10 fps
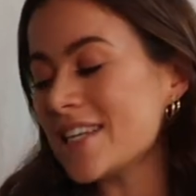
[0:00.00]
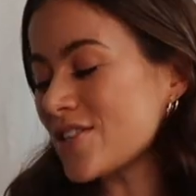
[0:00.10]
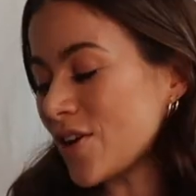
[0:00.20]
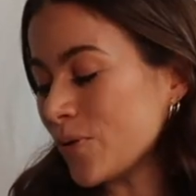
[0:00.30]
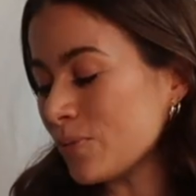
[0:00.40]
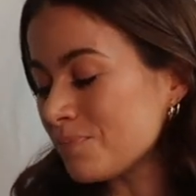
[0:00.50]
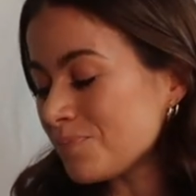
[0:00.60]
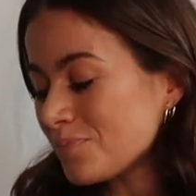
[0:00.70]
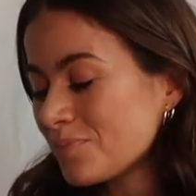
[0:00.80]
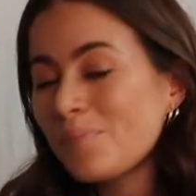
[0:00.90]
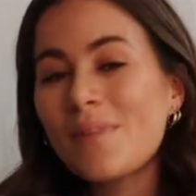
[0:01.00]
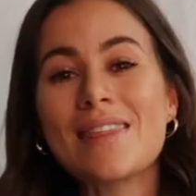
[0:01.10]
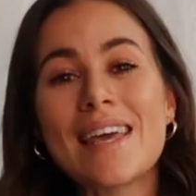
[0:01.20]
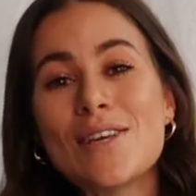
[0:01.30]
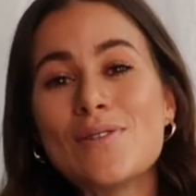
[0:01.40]
So
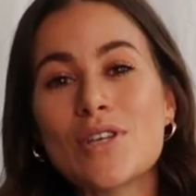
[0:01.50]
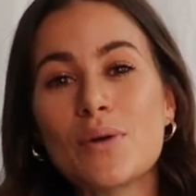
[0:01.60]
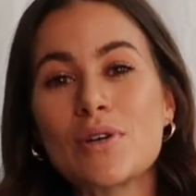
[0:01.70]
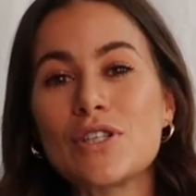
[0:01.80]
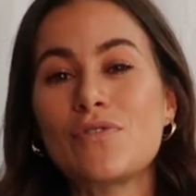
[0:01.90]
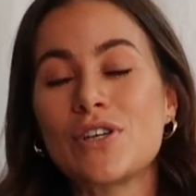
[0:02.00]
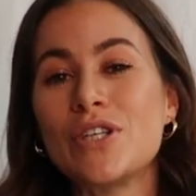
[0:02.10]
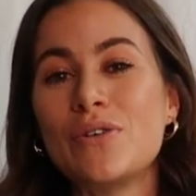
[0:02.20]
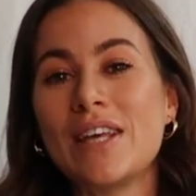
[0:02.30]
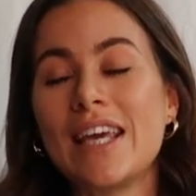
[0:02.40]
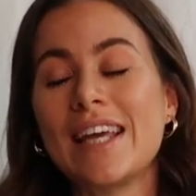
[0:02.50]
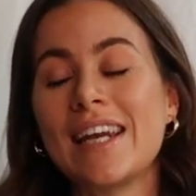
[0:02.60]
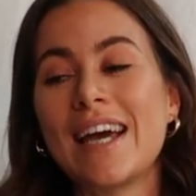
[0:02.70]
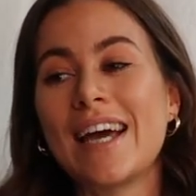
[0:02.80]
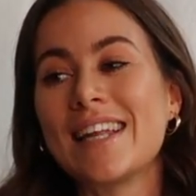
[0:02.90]
thank you so much for tuning
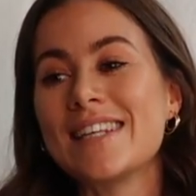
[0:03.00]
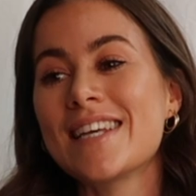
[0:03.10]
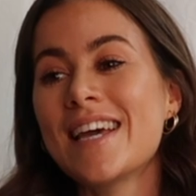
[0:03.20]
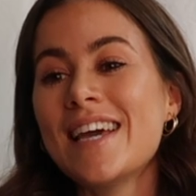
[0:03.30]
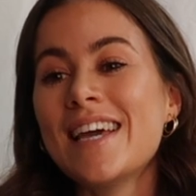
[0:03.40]
in, and